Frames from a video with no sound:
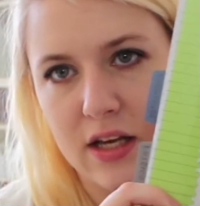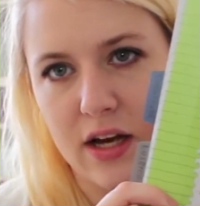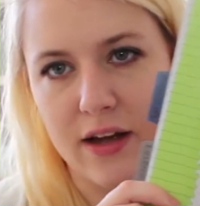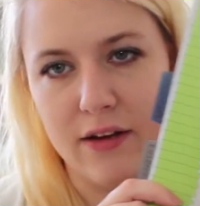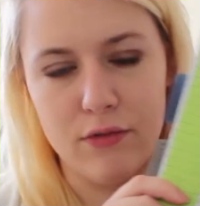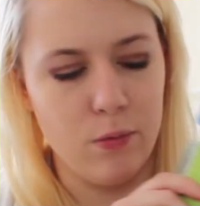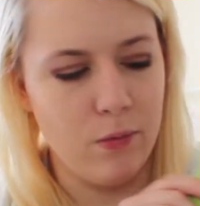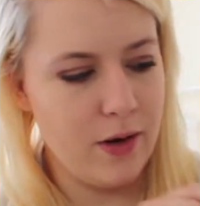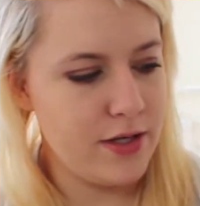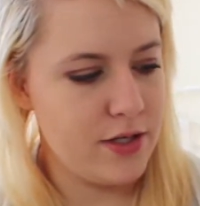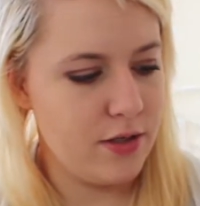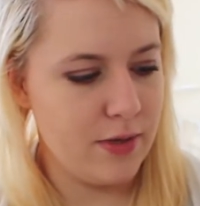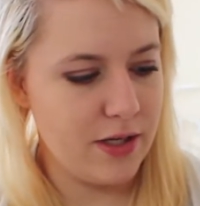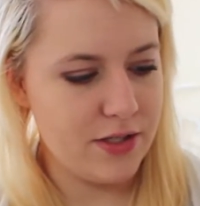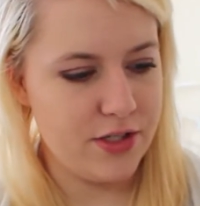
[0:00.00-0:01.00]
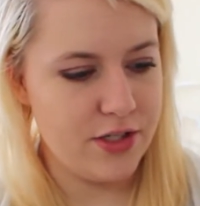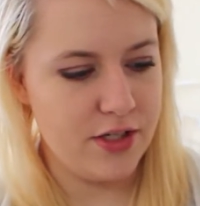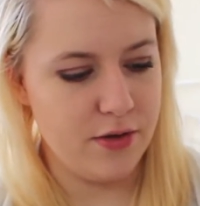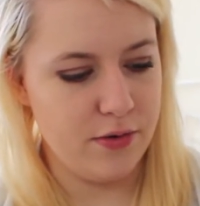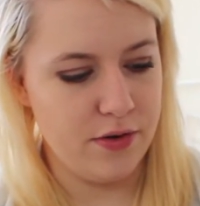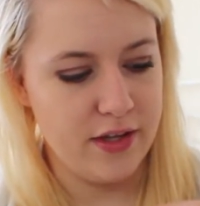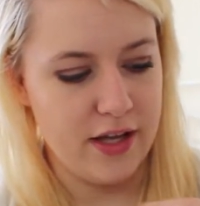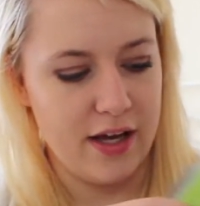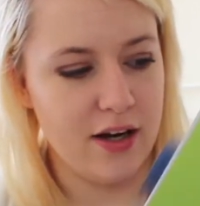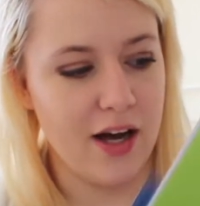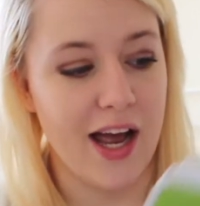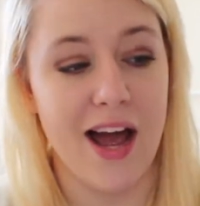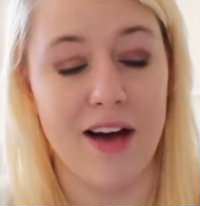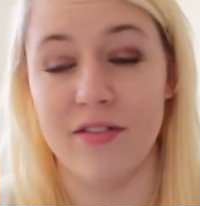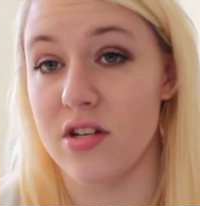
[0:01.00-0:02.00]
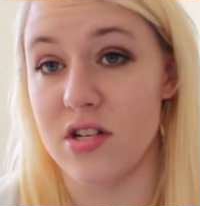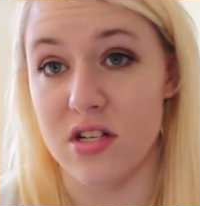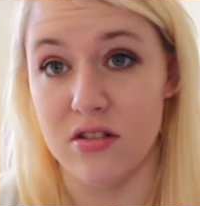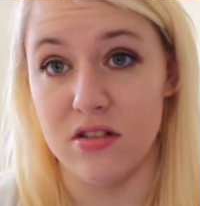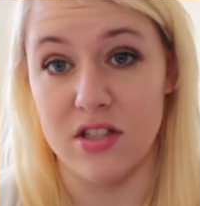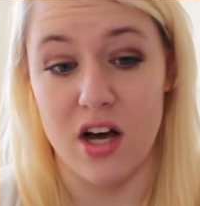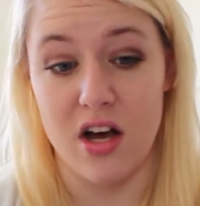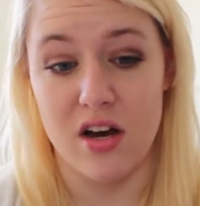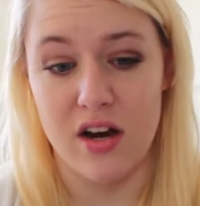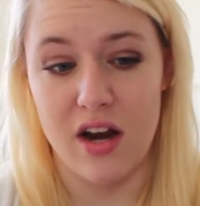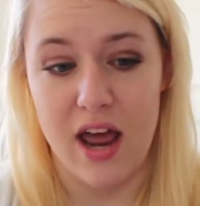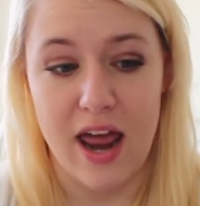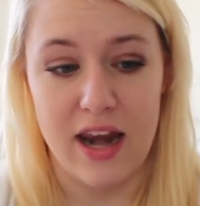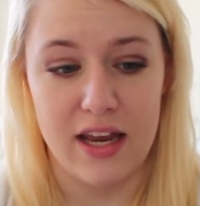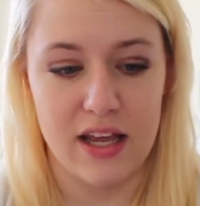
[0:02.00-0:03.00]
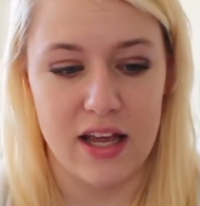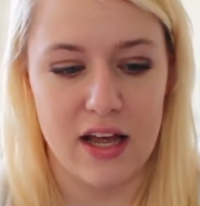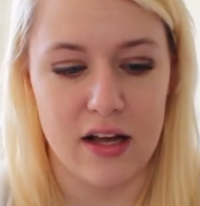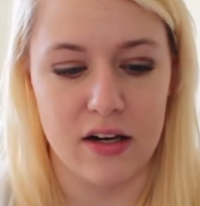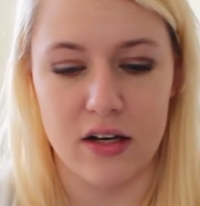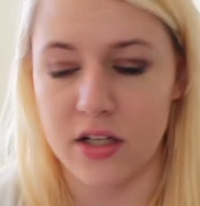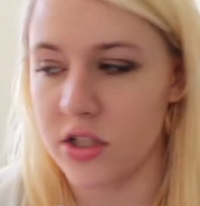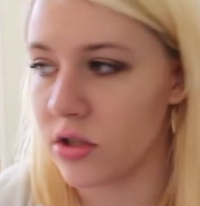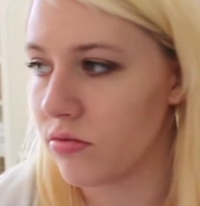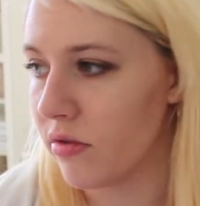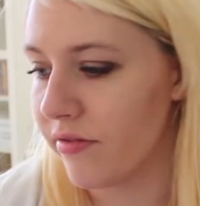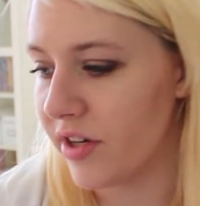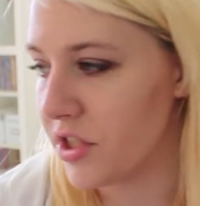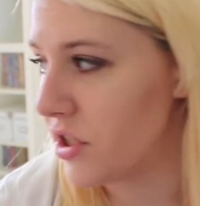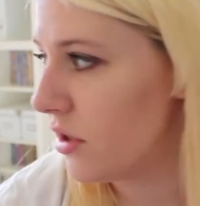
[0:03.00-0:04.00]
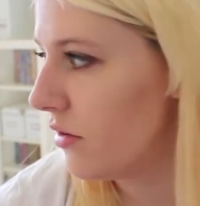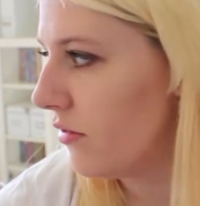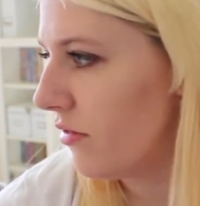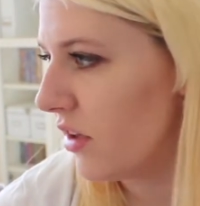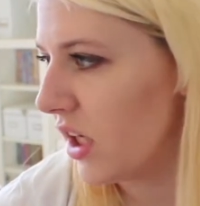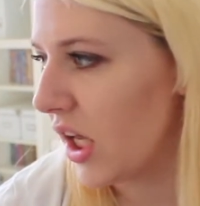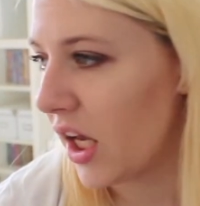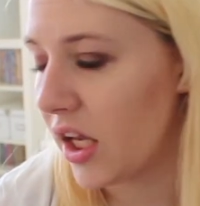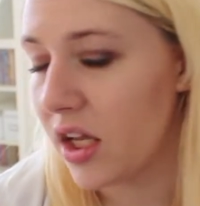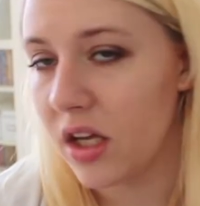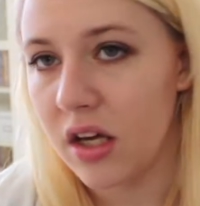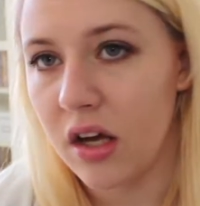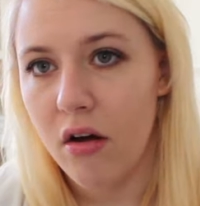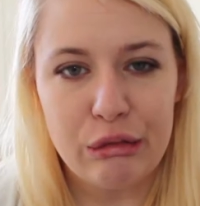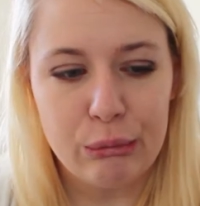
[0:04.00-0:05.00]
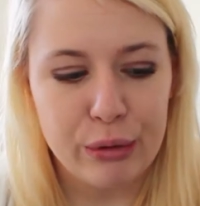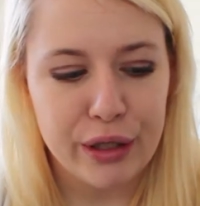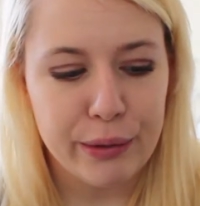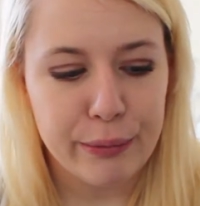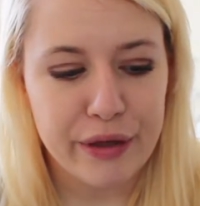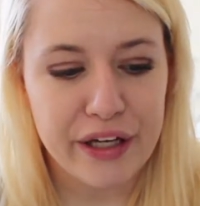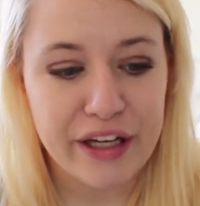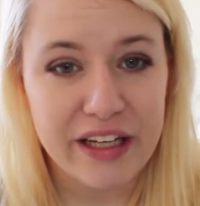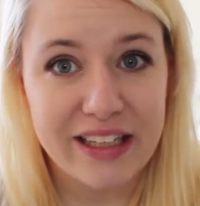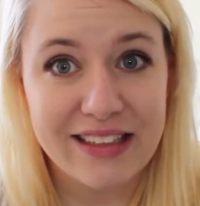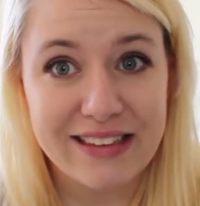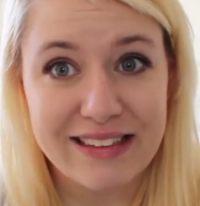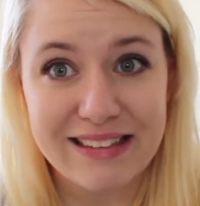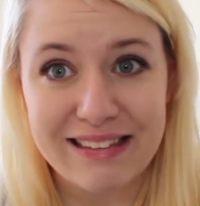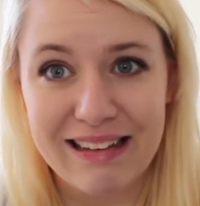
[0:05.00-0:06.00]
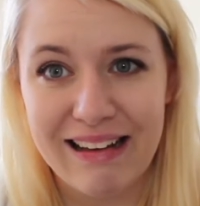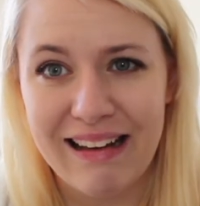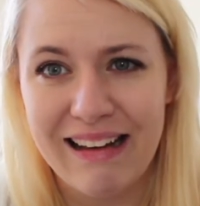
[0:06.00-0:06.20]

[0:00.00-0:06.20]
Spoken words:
I have way too much to do on that. I haven't done any English revision for like 3 weeks.